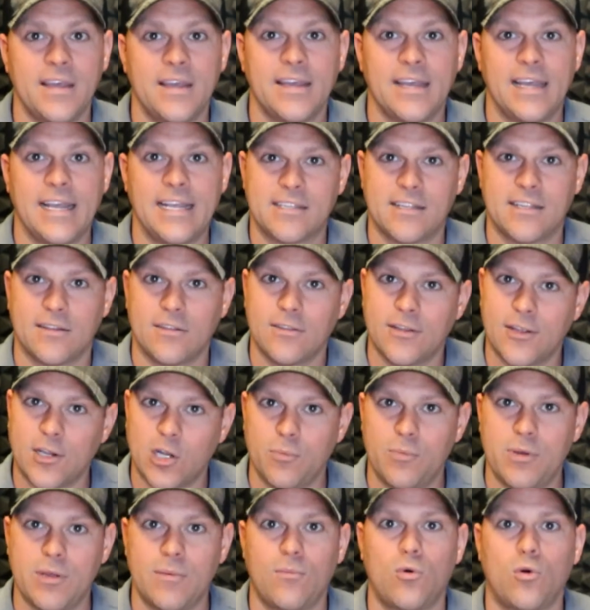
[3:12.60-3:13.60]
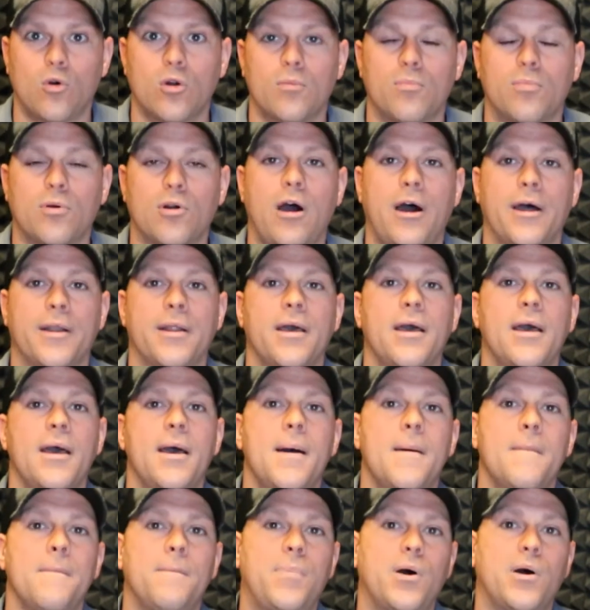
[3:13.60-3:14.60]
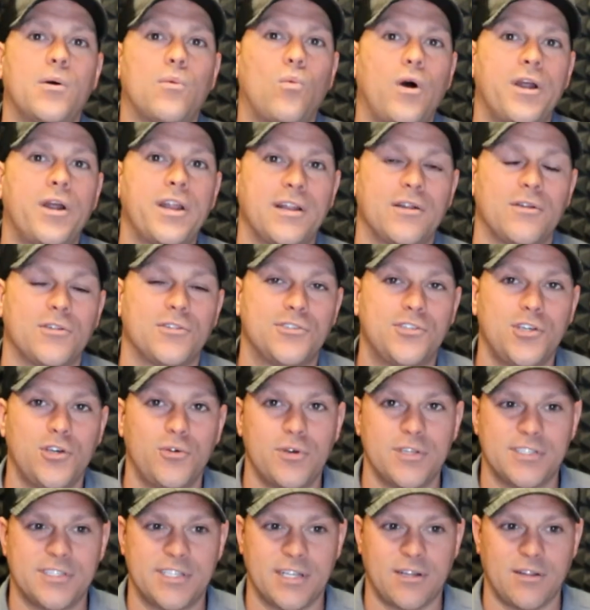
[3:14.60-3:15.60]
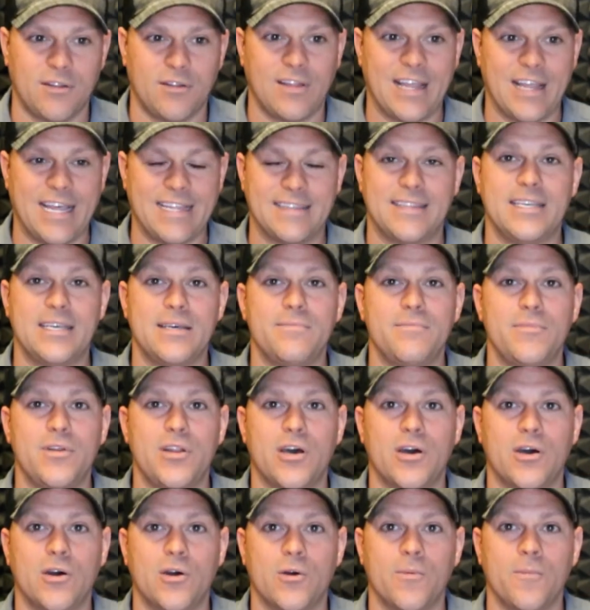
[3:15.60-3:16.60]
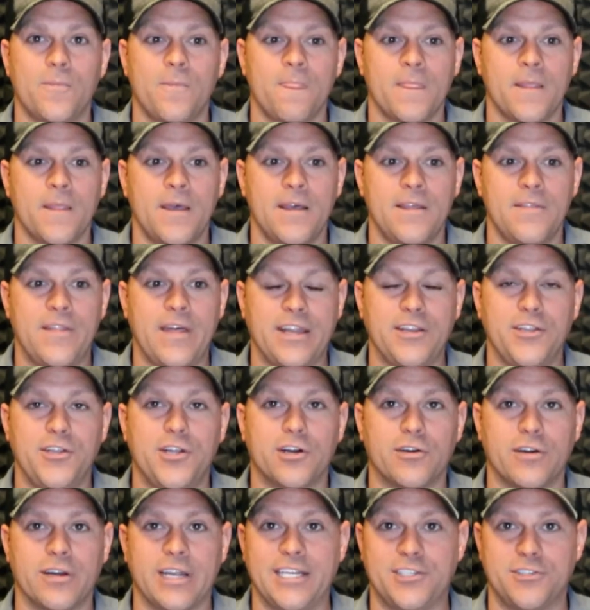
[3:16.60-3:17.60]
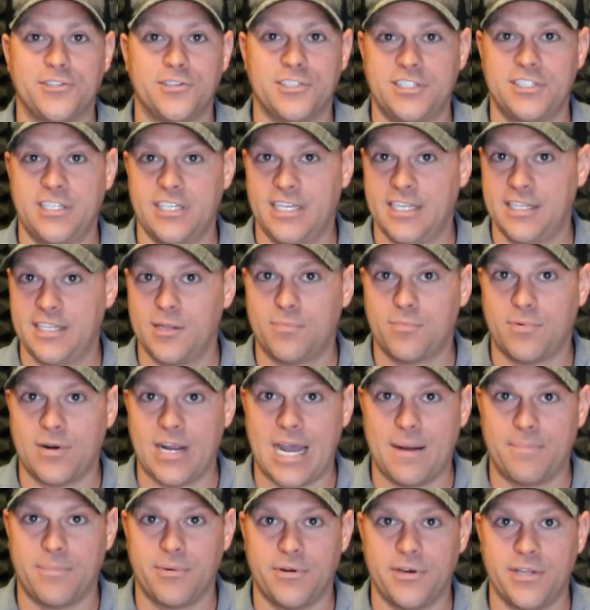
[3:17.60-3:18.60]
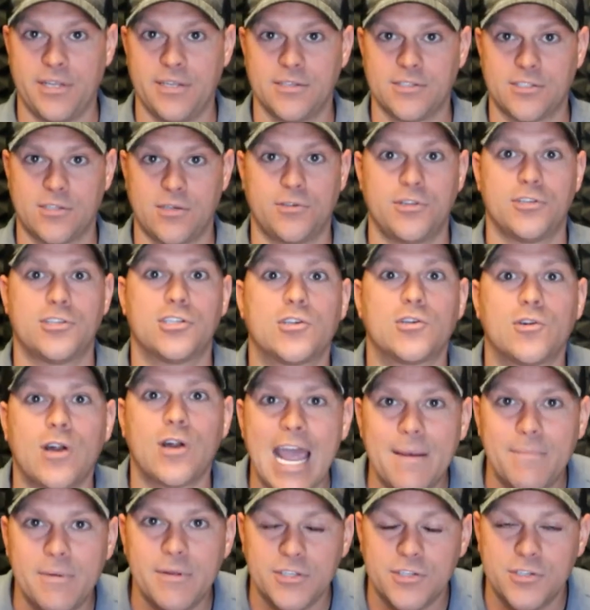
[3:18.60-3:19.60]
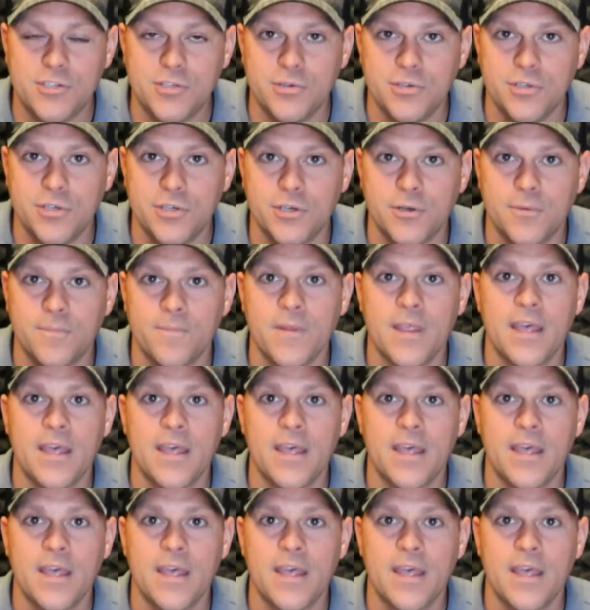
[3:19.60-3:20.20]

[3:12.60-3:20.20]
It's a little bit more broad. But what it'll do is it'll let them know that you're interested in the property, so describe it to you.